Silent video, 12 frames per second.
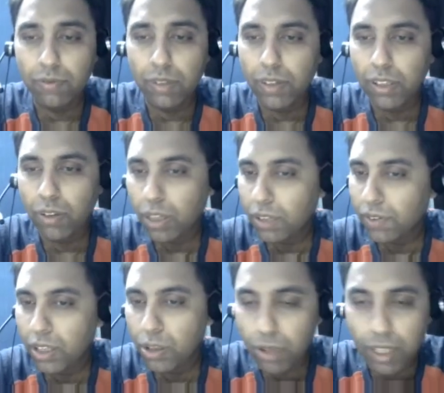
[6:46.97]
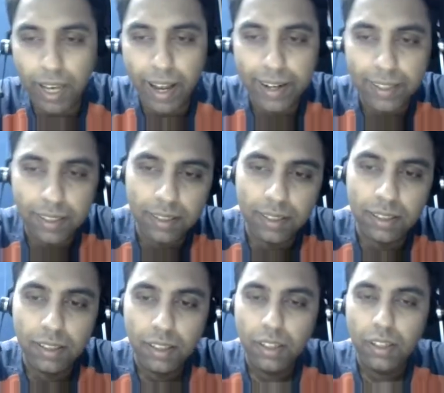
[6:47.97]
We were not even looking at
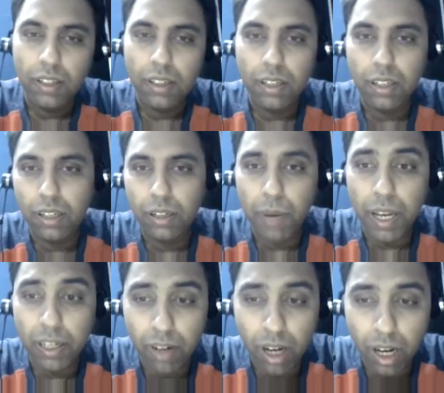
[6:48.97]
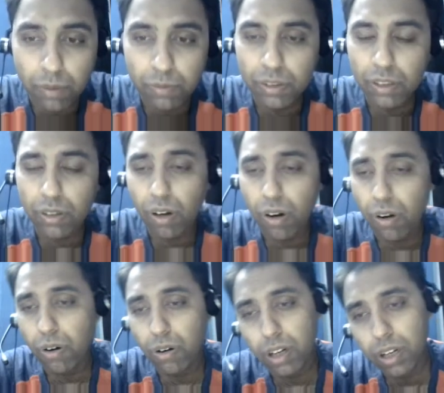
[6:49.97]
bigrams
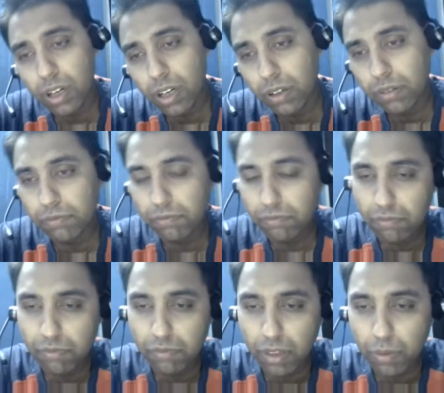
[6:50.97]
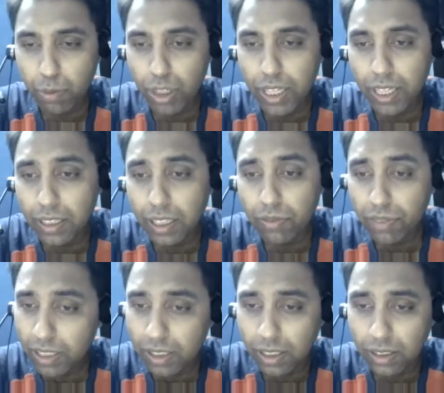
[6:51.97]
or more linear
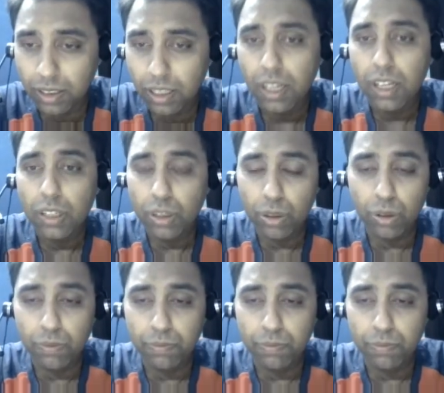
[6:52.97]
phrases. So